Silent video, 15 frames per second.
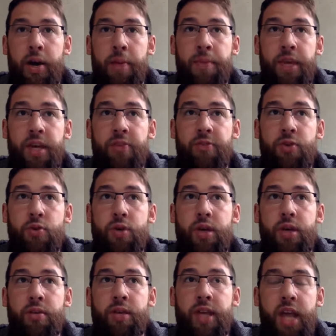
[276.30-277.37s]
if you
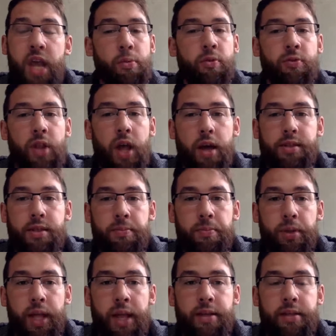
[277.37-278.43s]
can camouflage and
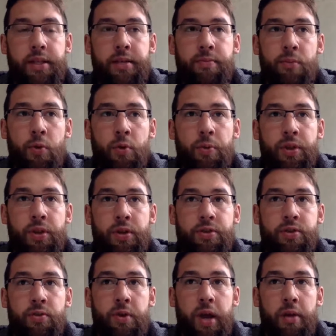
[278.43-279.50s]
blend in more with your
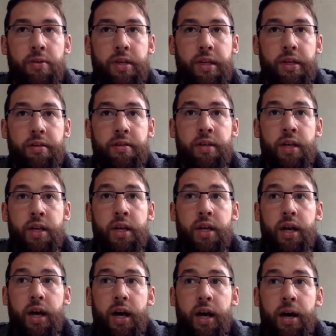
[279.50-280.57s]
surroundings,
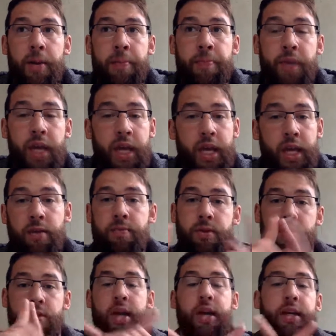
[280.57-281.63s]

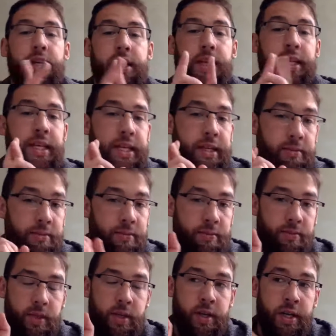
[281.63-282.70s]
you're not going to get eaten,
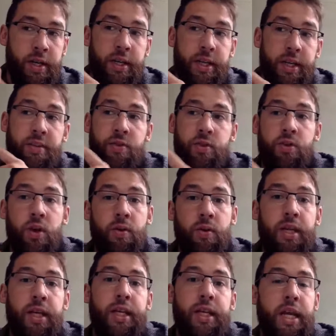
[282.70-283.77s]
right? And if you don't
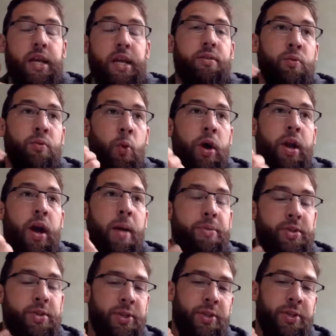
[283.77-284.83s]
get eaten, what
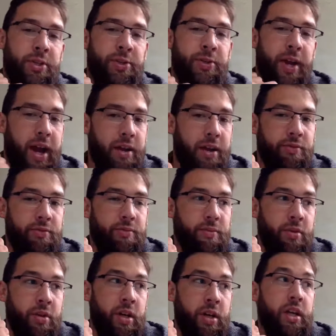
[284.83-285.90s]
opportunity do you have,
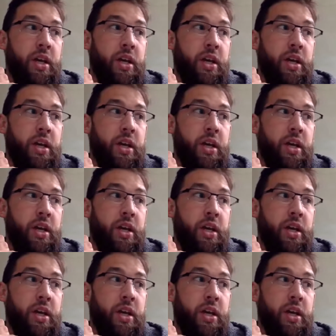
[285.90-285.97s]
right?